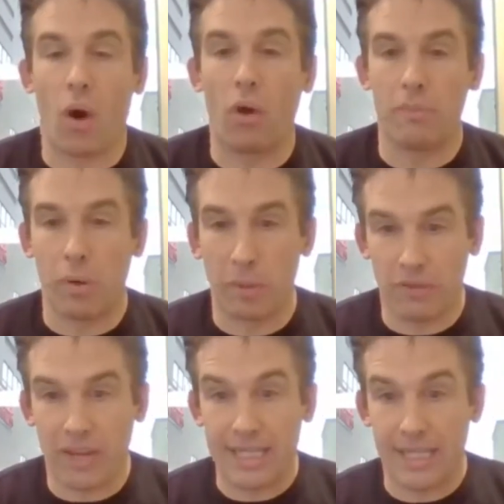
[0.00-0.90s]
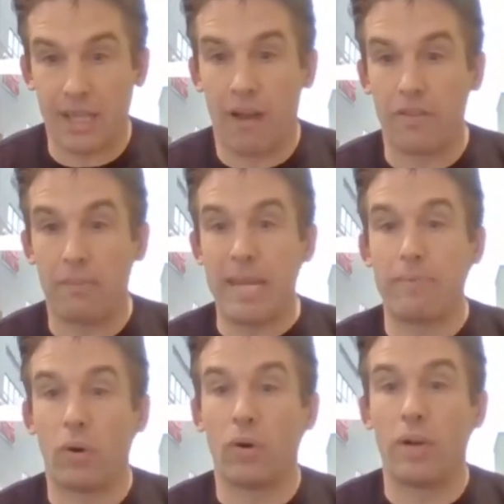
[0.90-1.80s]
the mobile devices of the
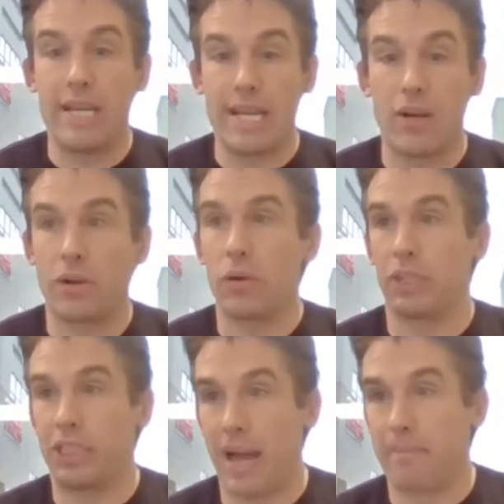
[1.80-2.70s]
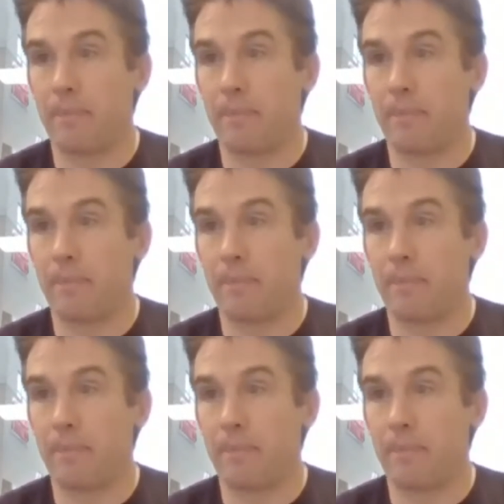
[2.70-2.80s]
people near your gym.